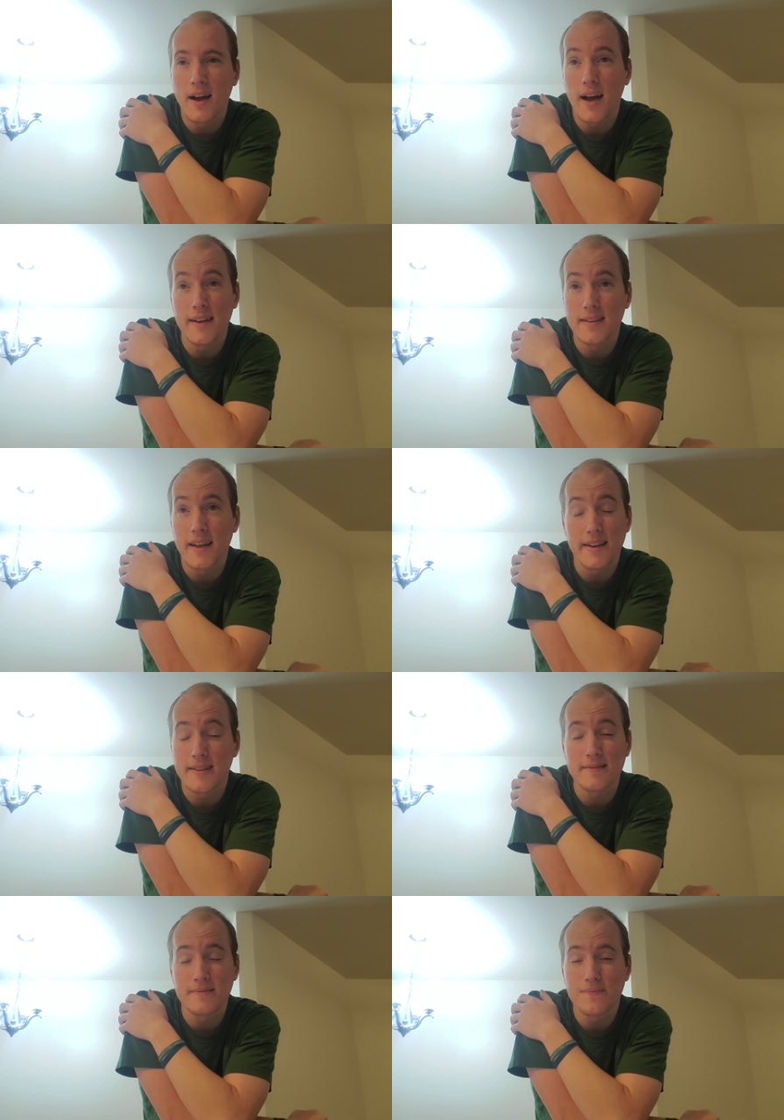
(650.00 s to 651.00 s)
I
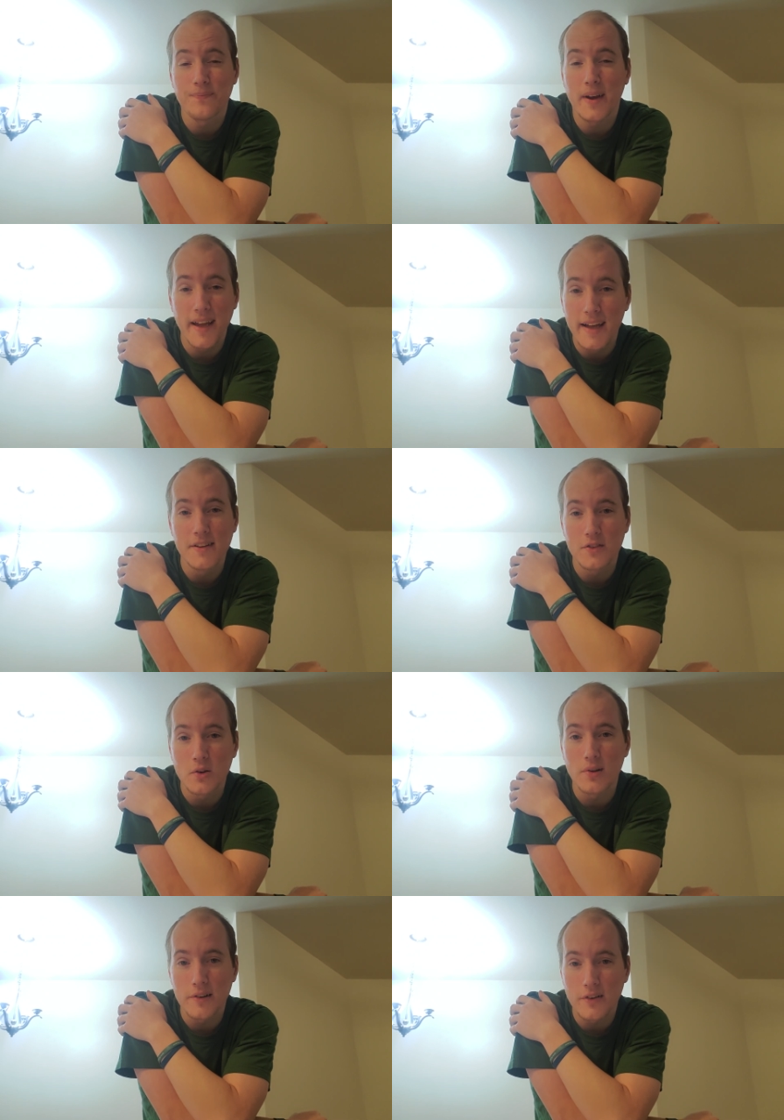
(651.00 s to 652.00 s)
like my head is no
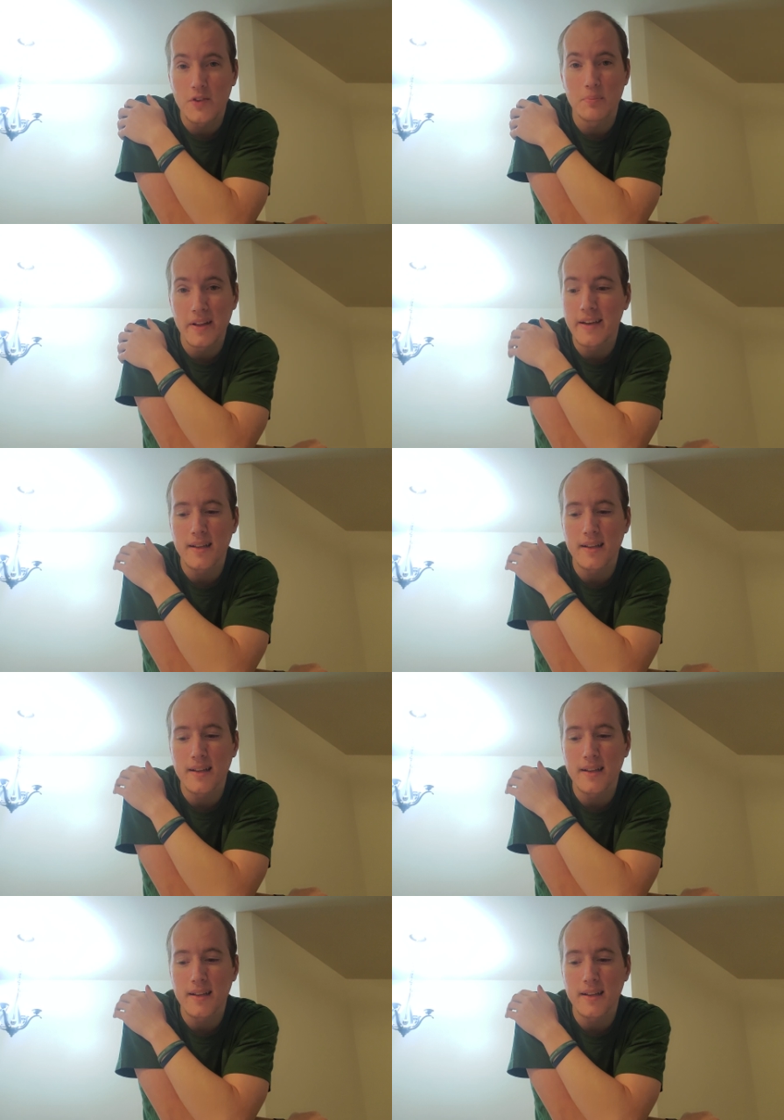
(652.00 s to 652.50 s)
longer spinning